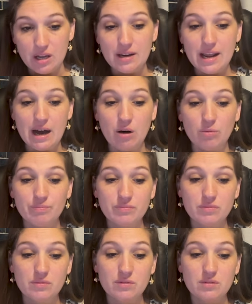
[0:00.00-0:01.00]
Now,
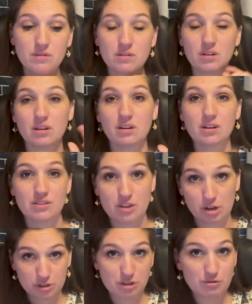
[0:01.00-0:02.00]

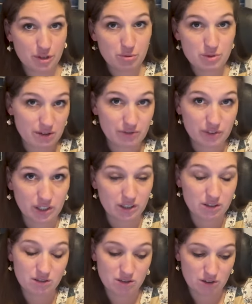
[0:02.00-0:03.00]
there's a few
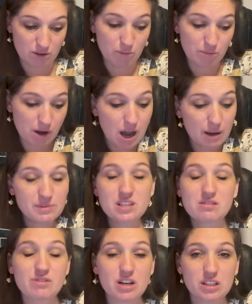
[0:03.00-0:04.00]
different, you know, moms
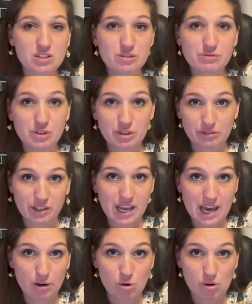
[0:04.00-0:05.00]
can fall into a few different
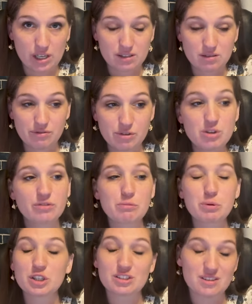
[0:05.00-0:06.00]
categories, a few
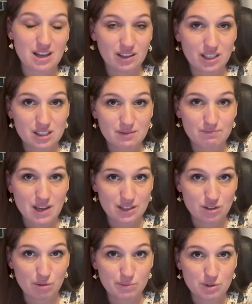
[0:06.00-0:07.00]
different personalities
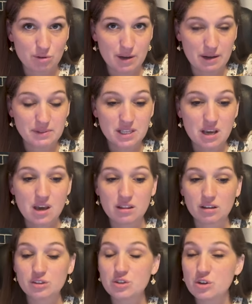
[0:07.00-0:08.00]
as homeschool moms.
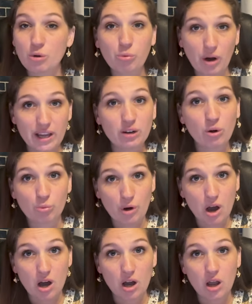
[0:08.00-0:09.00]
There is no right or
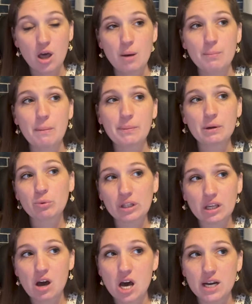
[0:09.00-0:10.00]
wrong, but be
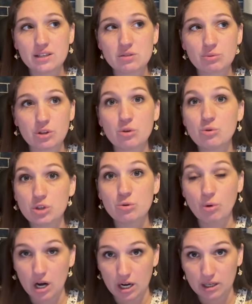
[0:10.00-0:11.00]
really honest with who
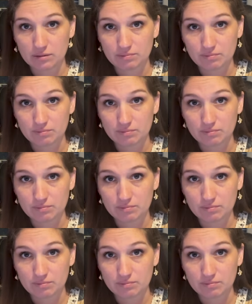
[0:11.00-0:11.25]
you are.